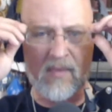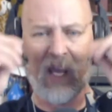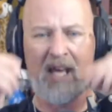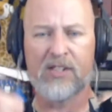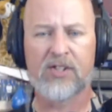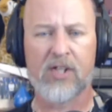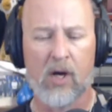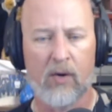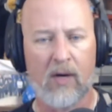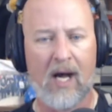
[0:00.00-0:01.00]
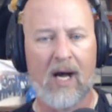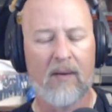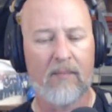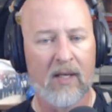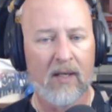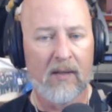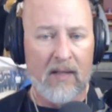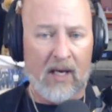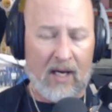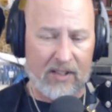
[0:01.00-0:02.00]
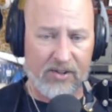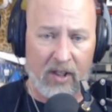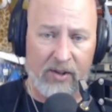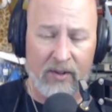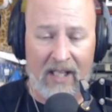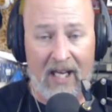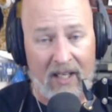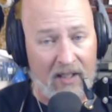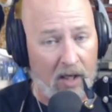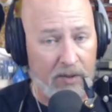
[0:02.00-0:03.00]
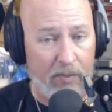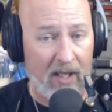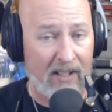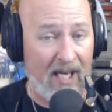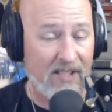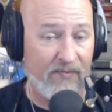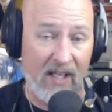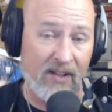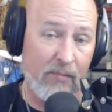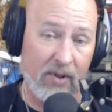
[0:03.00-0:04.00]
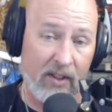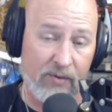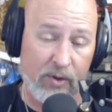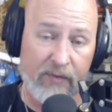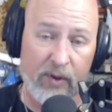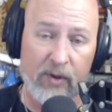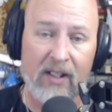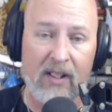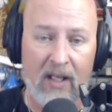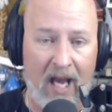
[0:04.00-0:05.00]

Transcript: And so um, I started doing that. I called the podcast Faith and Beliefs Refuted.